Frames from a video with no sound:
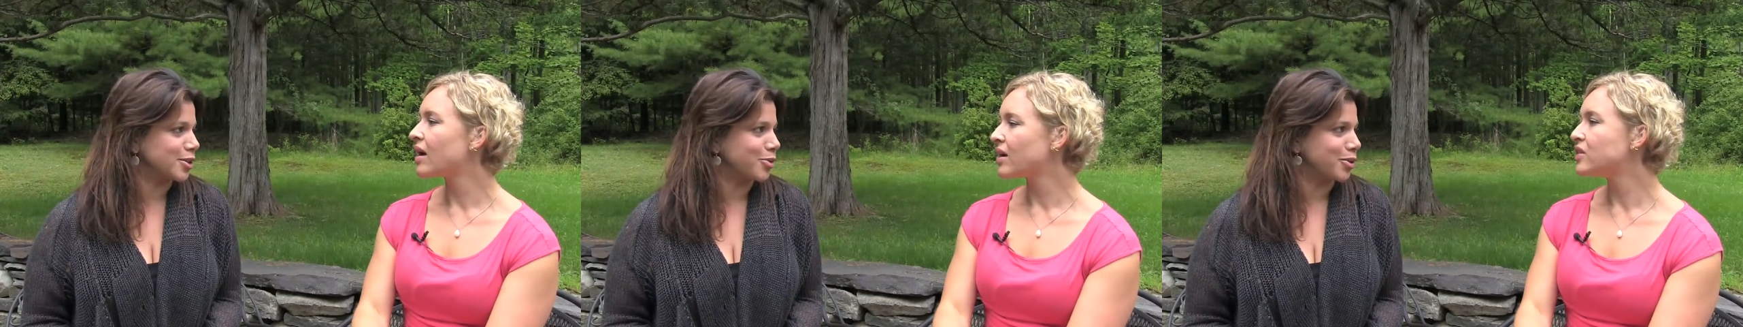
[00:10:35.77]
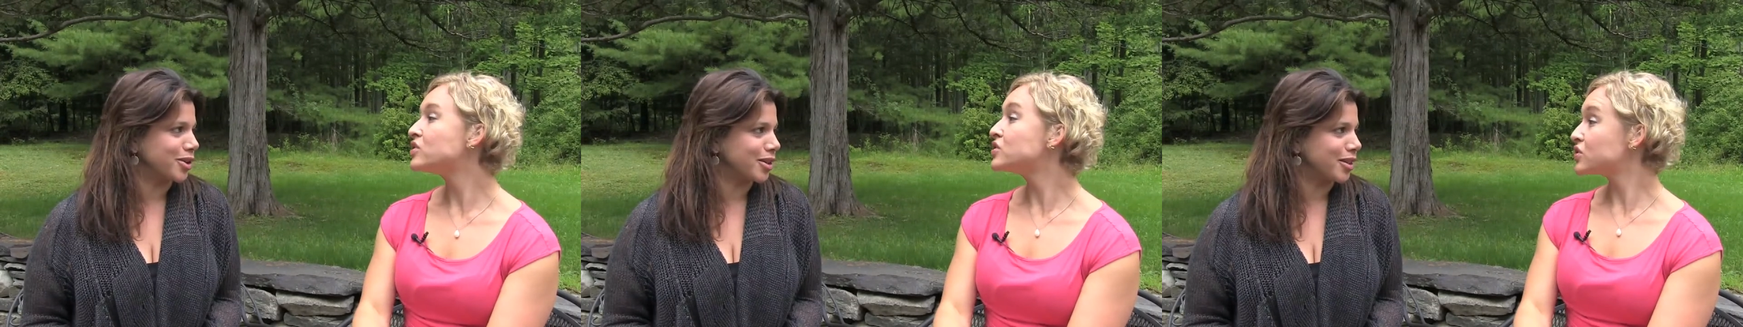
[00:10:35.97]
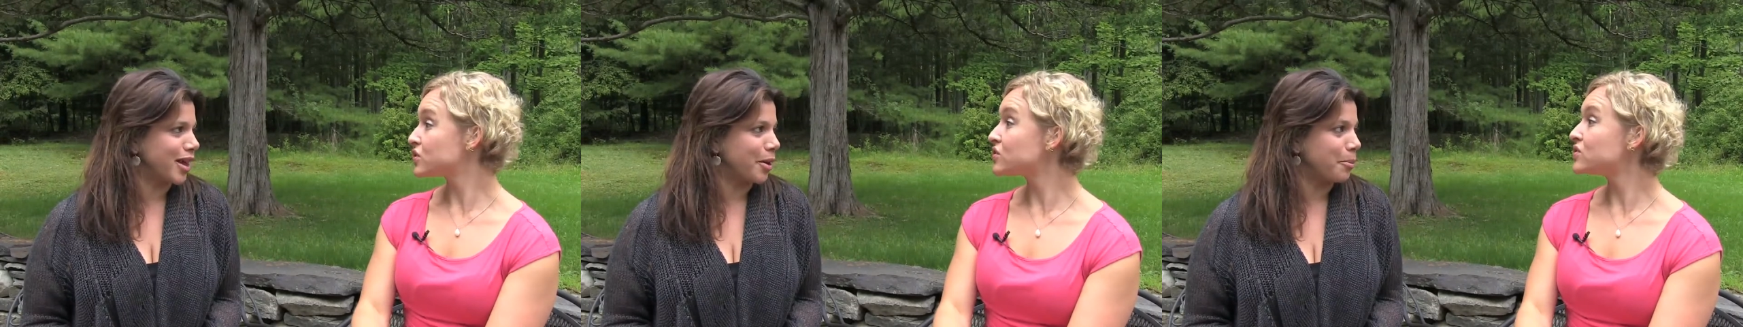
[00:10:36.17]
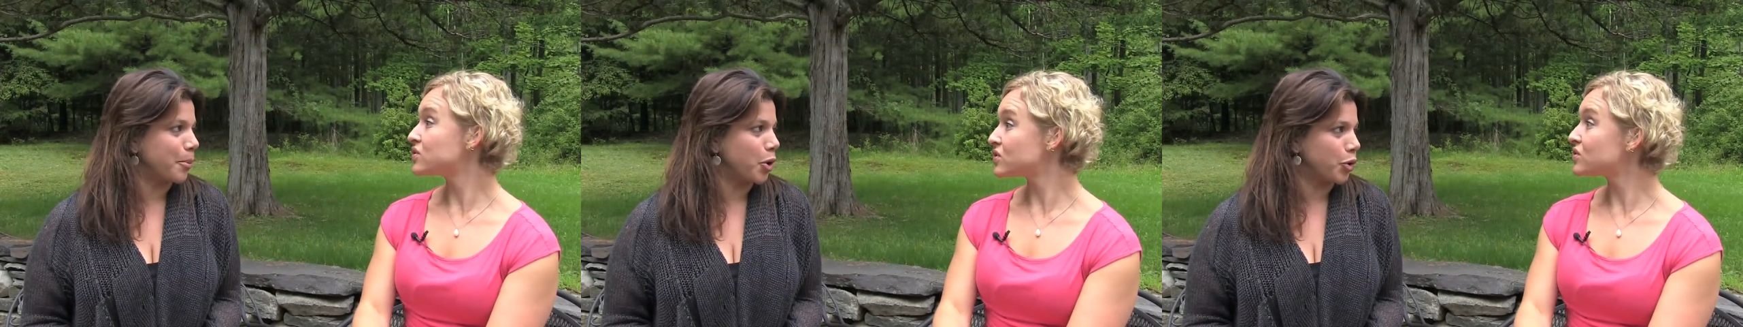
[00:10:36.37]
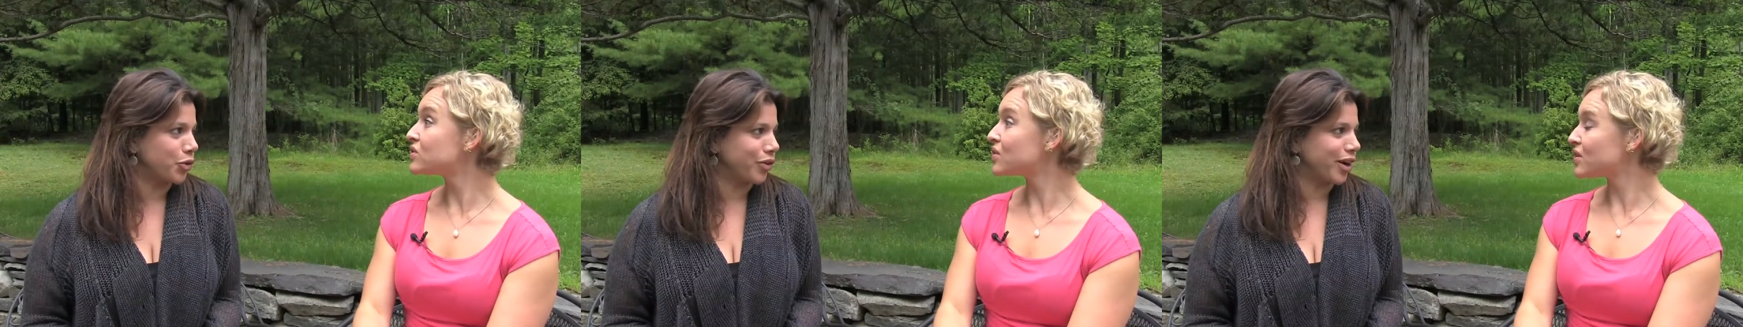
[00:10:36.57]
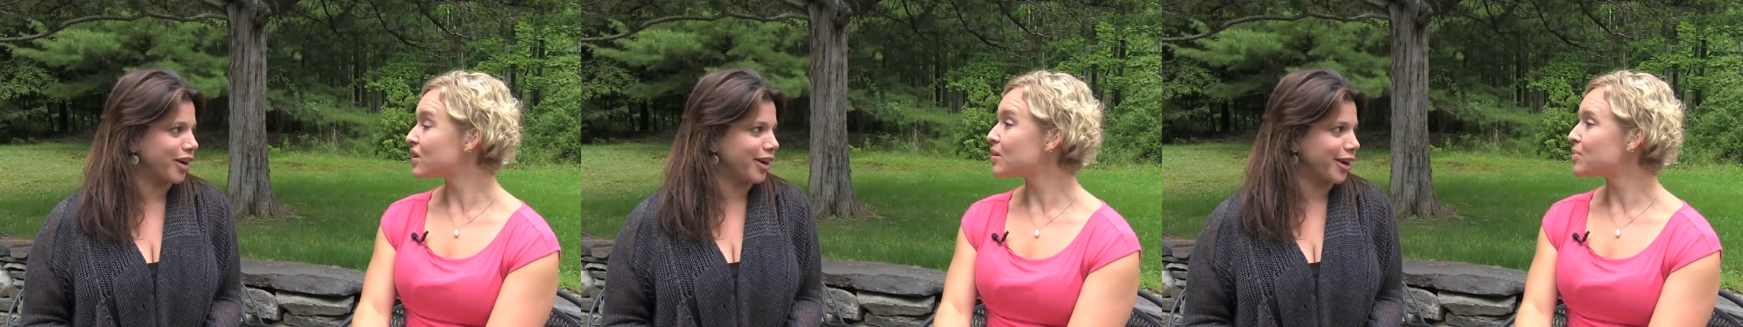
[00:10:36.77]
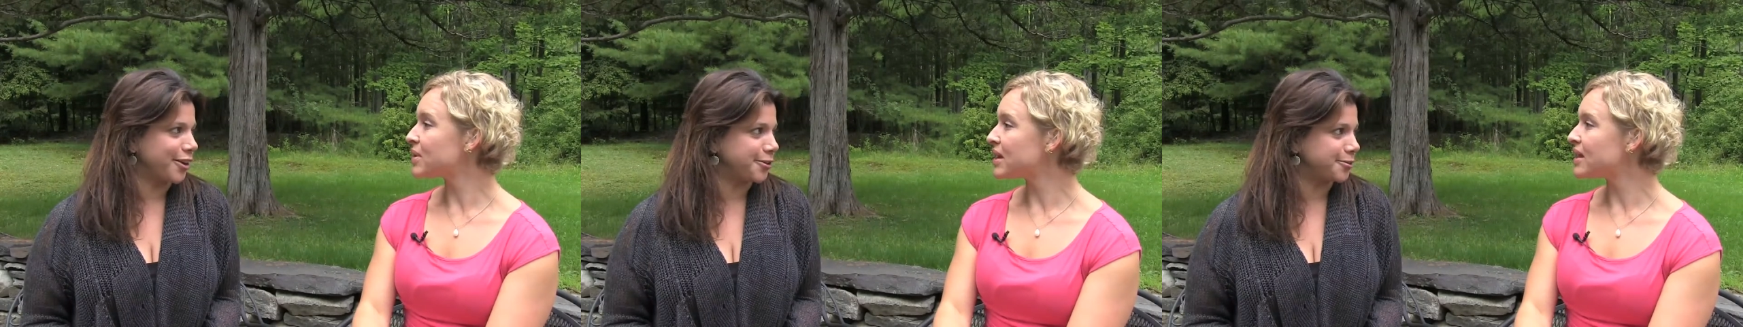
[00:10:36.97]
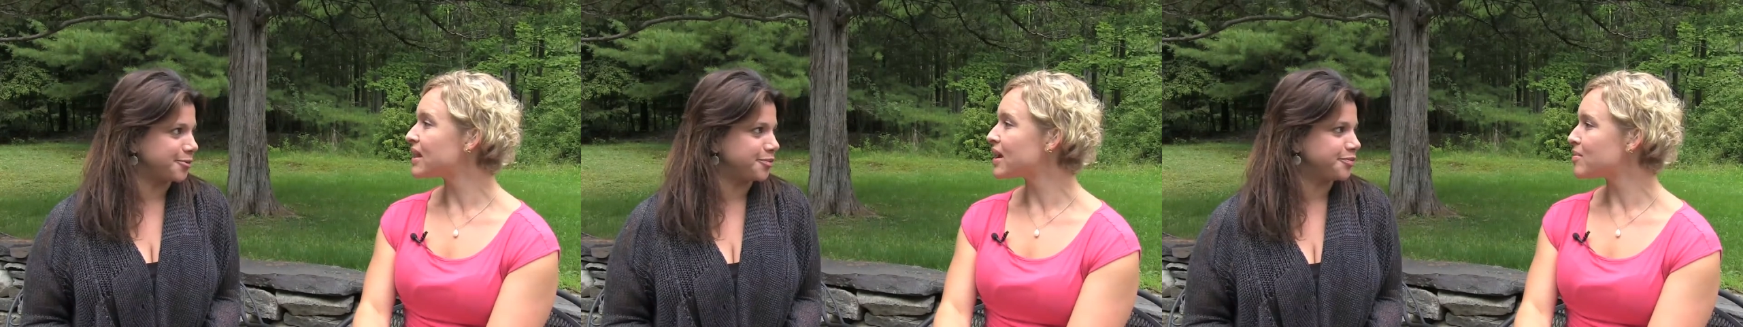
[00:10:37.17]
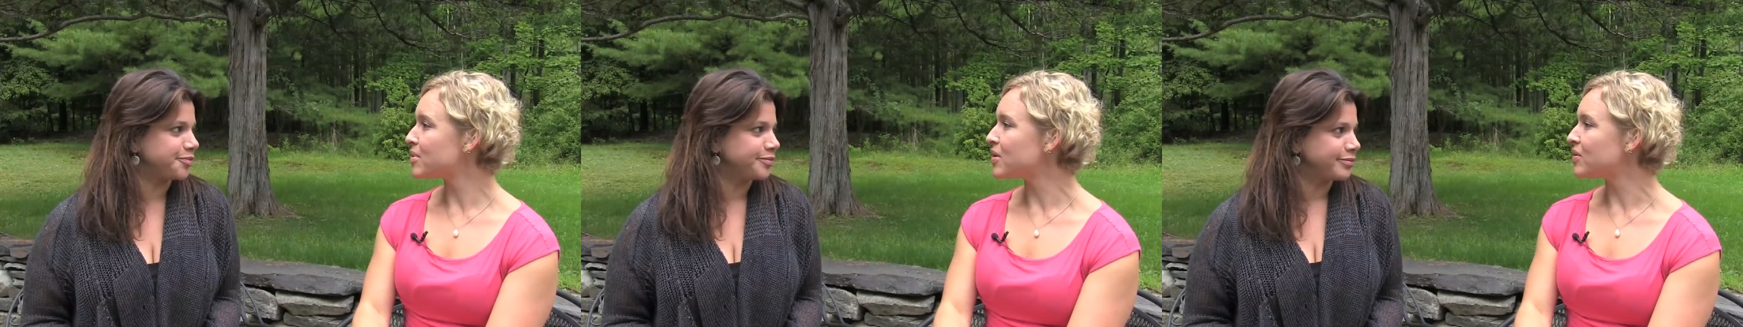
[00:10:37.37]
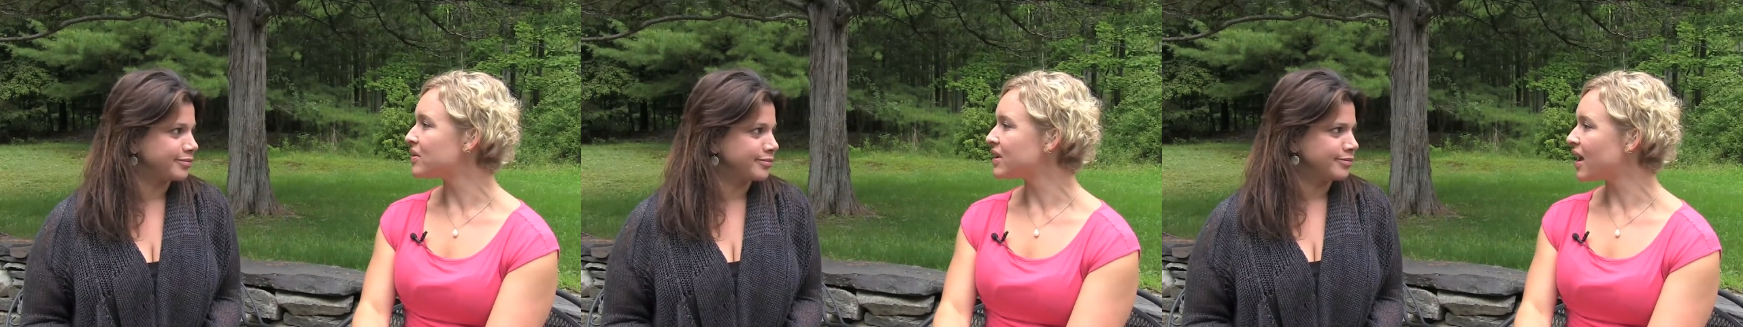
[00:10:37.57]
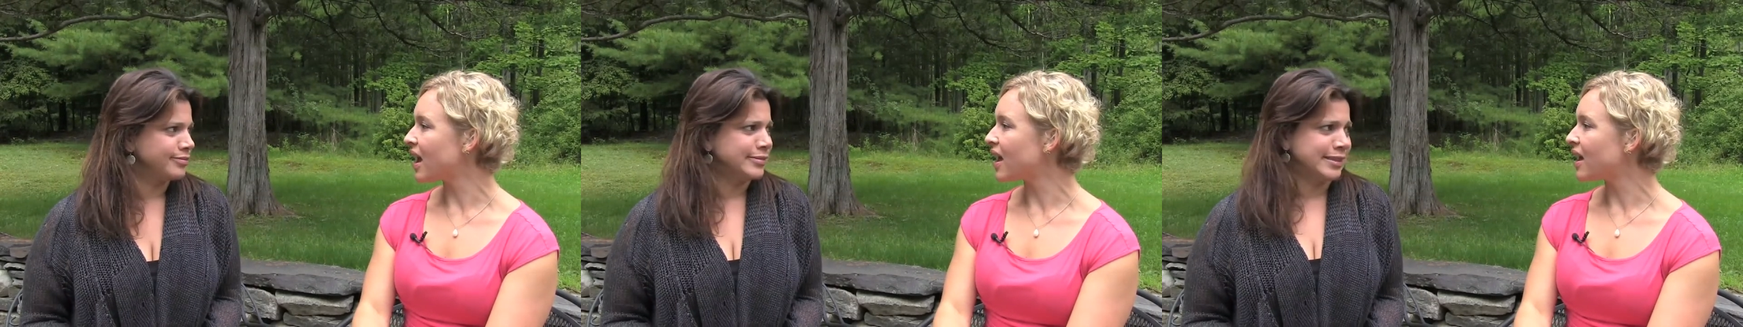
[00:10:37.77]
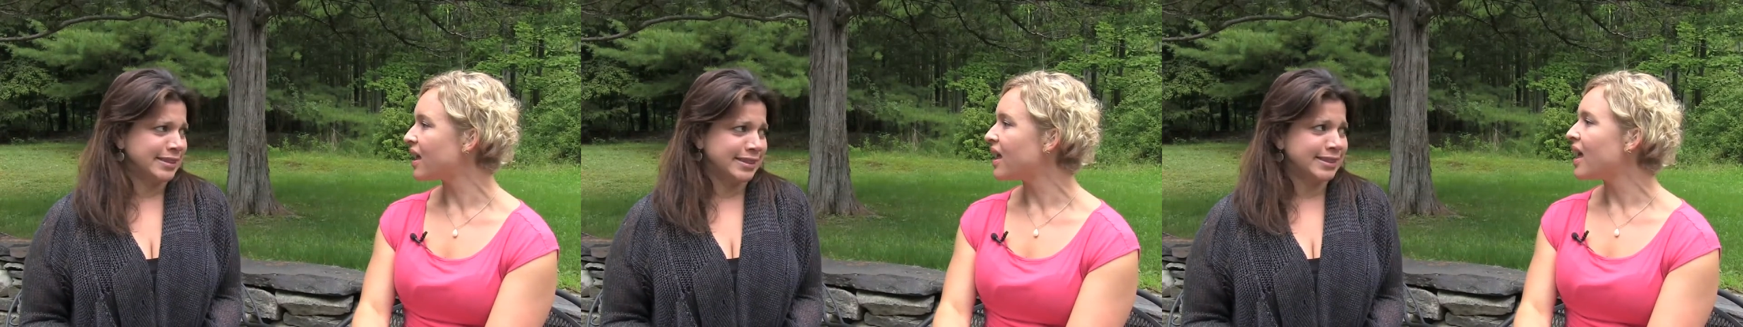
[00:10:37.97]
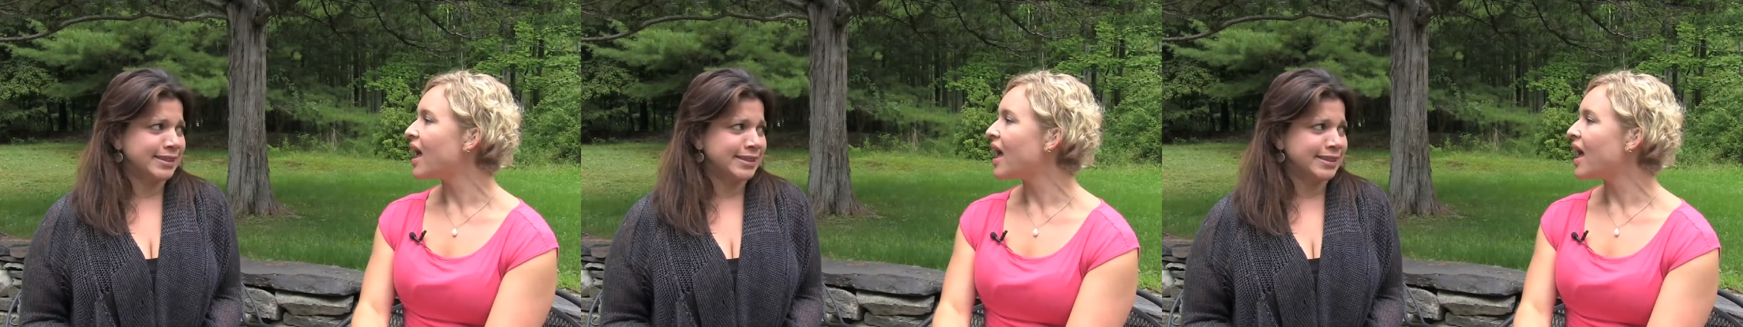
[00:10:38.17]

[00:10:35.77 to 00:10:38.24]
Speaker 1: So we're in that mode so right you'll now. be in that mode, yeah.